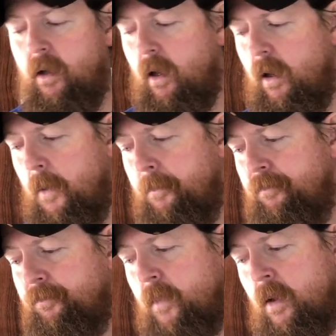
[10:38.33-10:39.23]
Um,
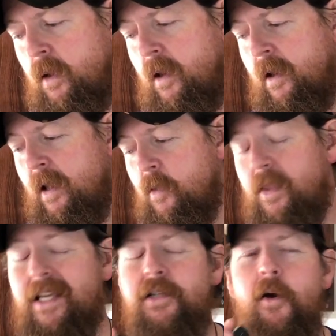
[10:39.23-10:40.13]

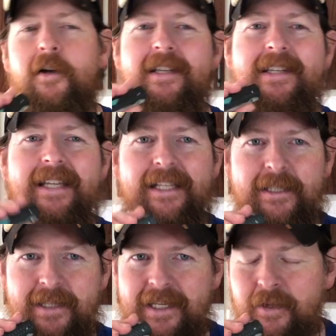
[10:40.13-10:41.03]
these are six,
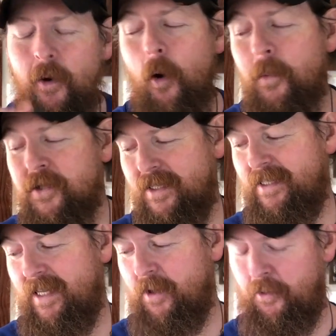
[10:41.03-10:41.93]
these are almost
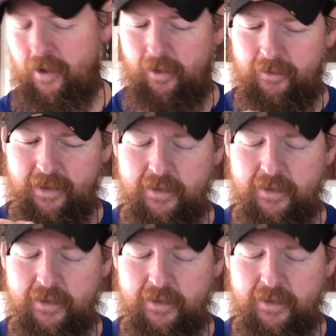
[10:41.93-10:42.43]
$1,600.